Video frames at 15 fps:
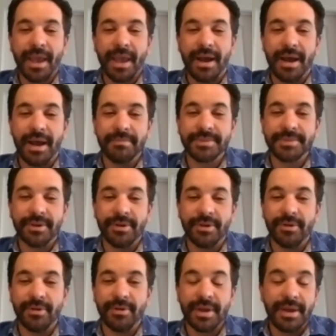
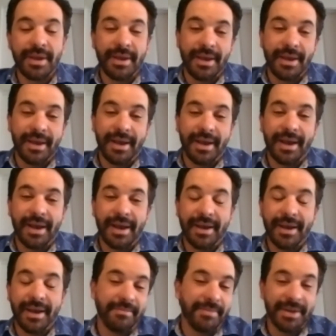
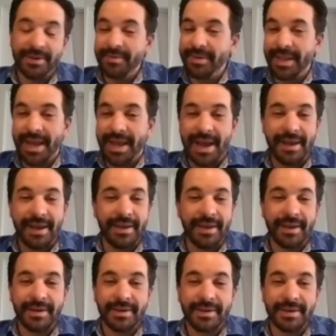I've been doing that,
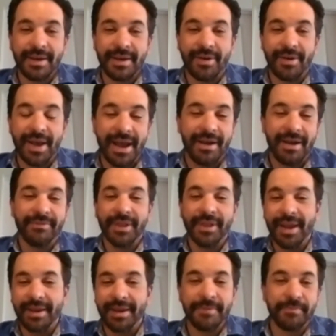and I'll have
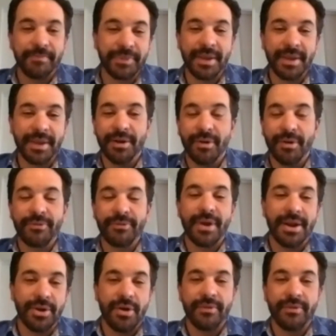like, a
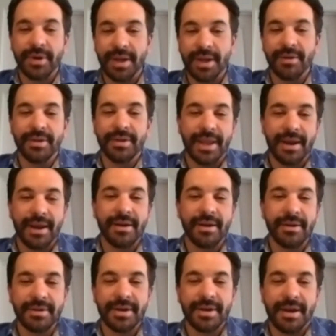friend over here and
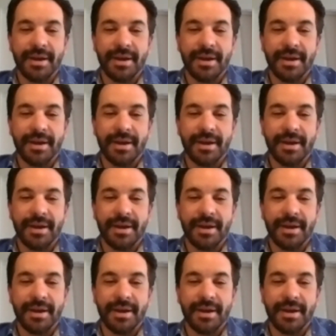there,